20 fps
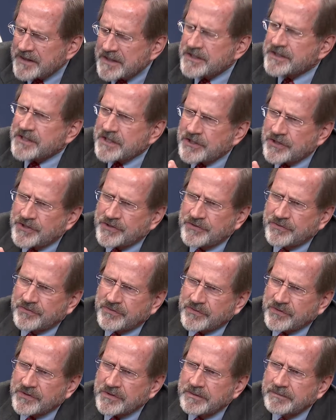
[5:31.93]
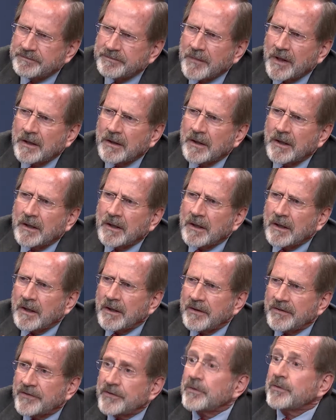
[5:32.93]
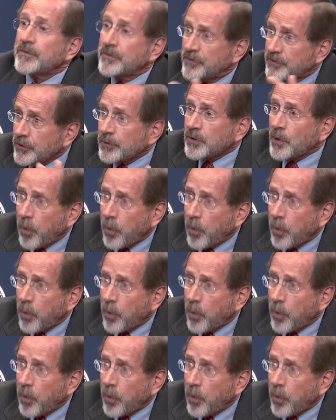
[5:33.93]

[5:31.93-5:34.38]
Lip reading: these issues, they're